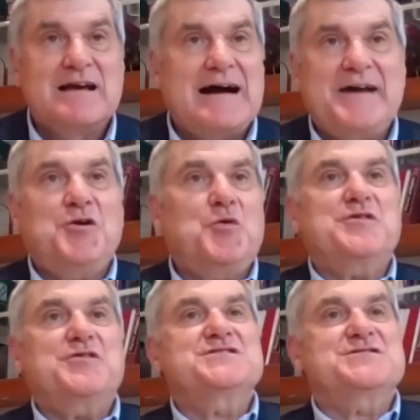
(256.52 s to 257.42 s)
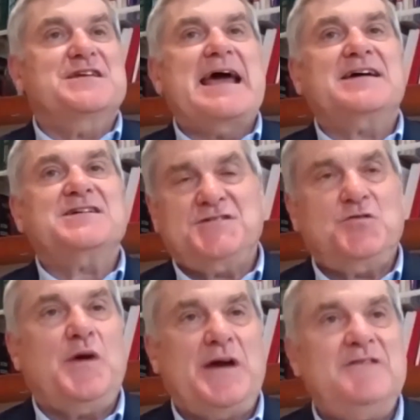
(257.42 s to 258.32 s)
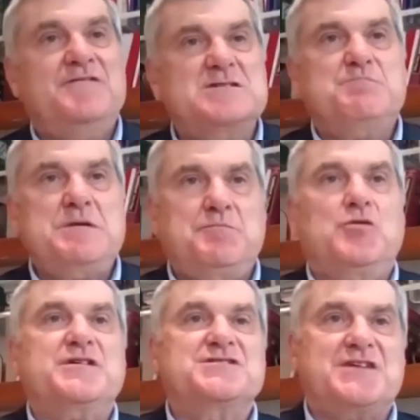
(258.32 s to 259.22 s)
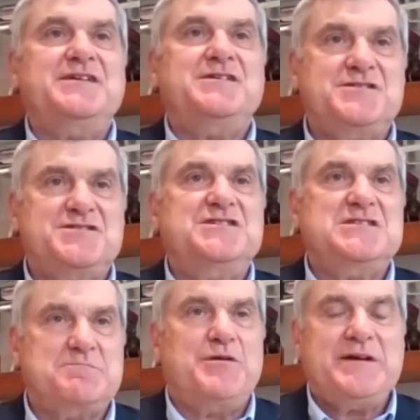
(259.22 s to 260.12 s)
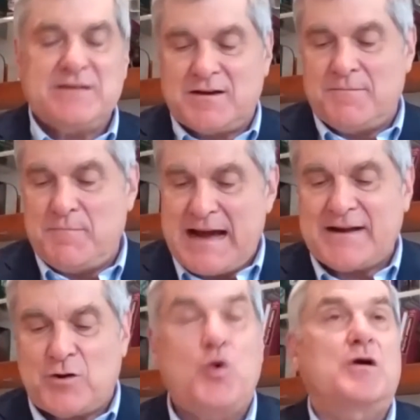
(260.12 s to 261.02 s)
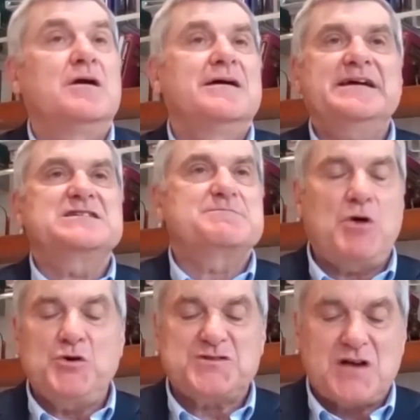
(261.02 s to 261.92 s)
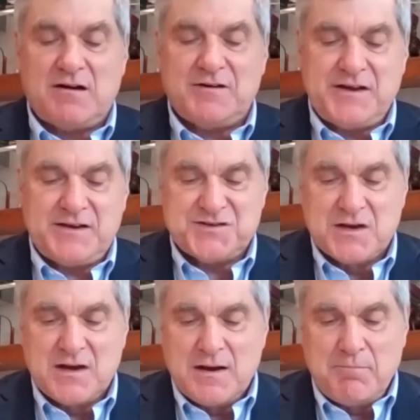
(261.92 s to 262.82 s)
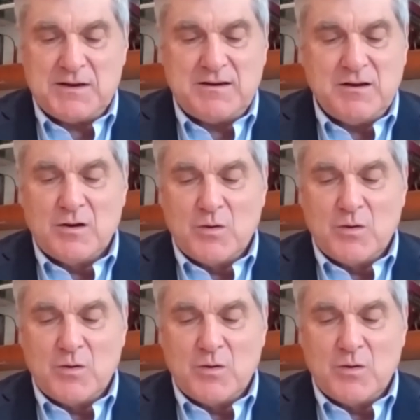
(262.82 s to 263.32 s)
I don't know whether it's an exit wave as people are excited to see spring and come back, or it's post-holidays, but